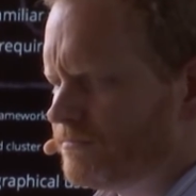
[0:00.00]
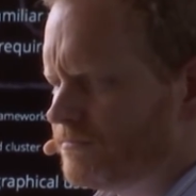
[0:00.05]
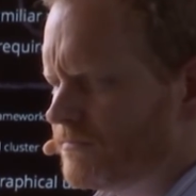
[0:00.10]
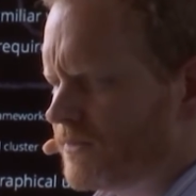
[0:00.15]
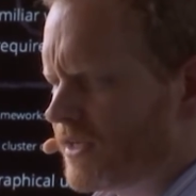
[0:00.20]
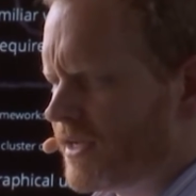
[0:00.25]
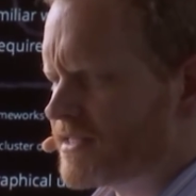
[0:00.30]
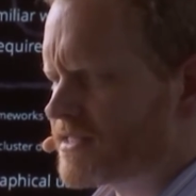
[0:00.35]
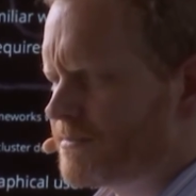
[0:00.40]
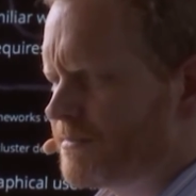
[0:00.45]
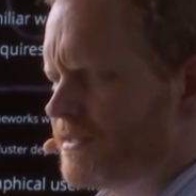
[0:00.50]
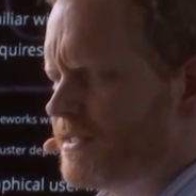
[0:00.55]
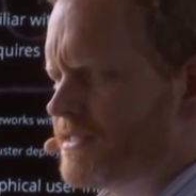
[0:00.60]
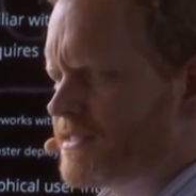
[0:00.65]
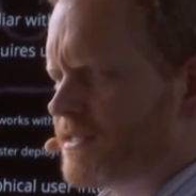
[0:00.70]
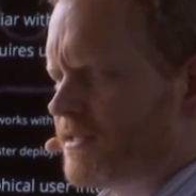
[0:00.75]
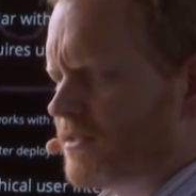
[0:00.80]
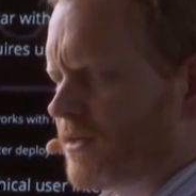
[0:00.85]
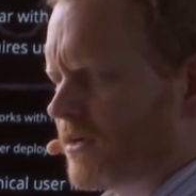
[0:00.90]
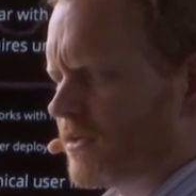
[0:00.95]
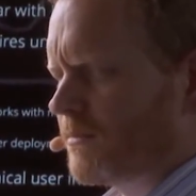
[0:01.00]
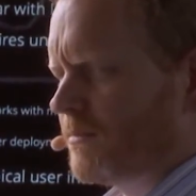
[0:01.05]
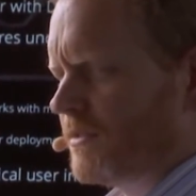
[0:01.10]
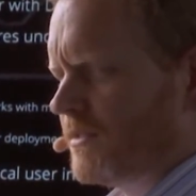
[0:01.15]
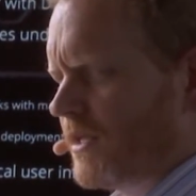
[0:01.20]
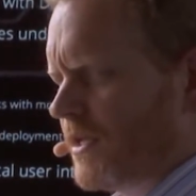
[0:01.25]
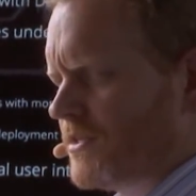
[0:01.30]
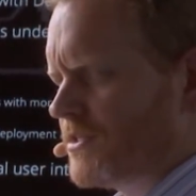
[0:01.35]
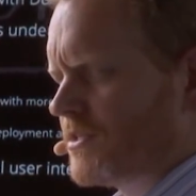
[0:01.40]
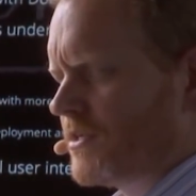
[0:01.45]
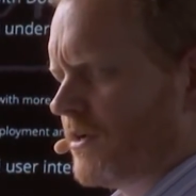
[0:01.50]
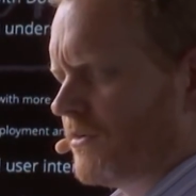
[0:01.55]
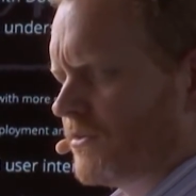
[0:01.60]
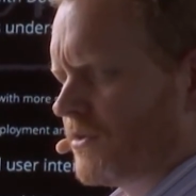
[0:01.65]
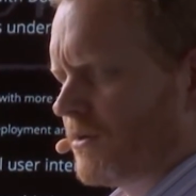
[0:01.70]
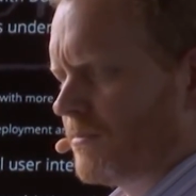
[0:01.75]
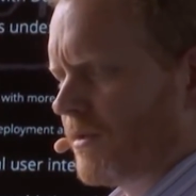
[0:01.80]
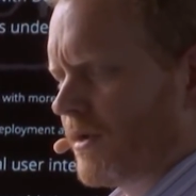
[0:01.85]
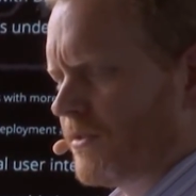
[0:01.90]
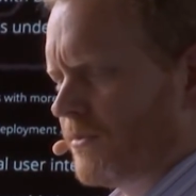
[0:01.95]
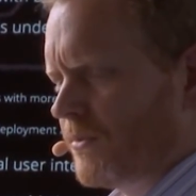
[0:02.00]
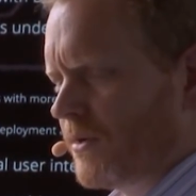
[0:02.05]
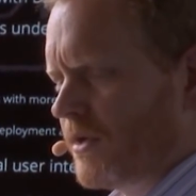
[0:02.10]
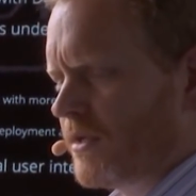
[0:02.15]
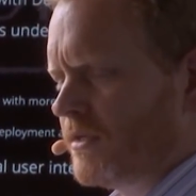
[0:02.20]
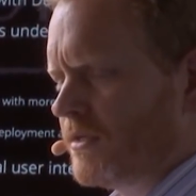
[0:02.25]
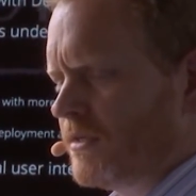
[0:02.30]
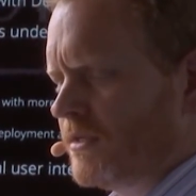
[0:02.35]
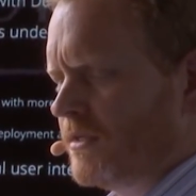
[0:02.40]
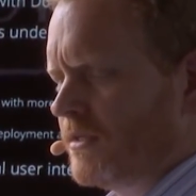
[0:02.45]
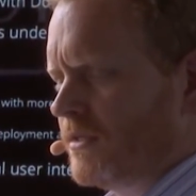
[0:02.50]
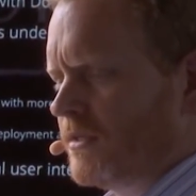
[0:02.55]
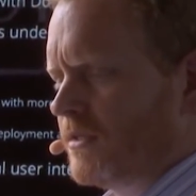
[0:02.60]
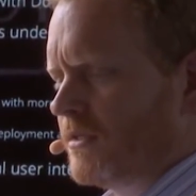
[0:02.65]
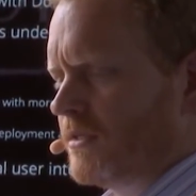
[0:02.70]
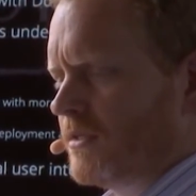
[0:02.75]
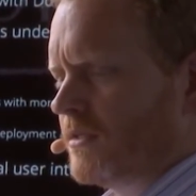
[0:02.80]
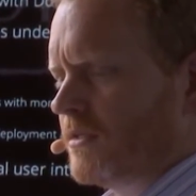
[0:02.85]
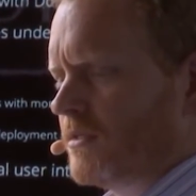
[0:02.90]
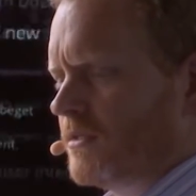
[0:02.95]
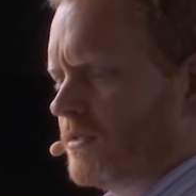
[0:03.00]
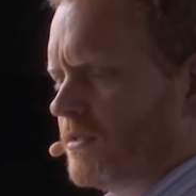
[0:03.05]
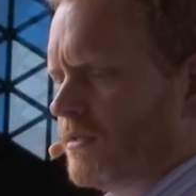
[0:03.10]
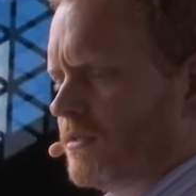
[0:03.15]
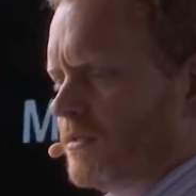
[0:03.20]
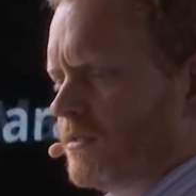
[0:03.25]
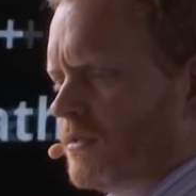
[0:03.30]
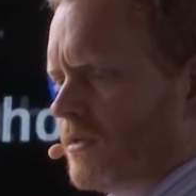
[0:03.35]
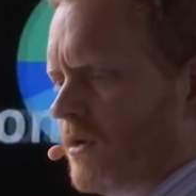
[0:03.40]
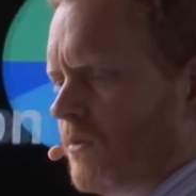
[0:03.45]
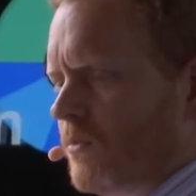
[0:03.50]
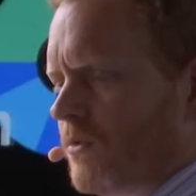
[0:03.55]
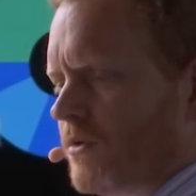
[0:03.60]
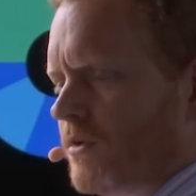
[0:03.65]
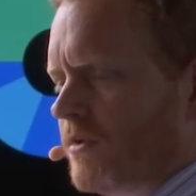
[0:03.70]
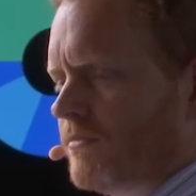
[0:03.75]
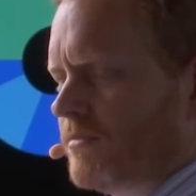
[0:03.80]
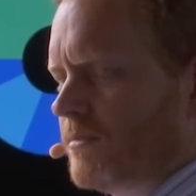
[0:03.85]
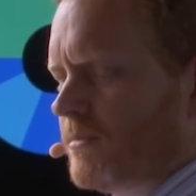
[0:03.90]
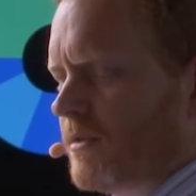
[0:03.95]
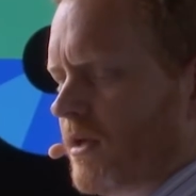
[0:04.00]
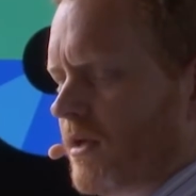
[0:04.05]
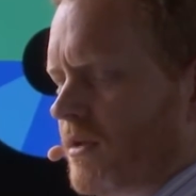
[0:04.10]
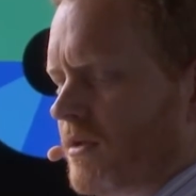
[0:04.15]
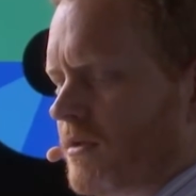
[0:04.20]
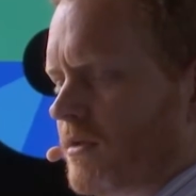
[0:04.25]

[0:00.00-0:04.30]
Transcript: Got some decent documentation out there, by the way. I will give them that.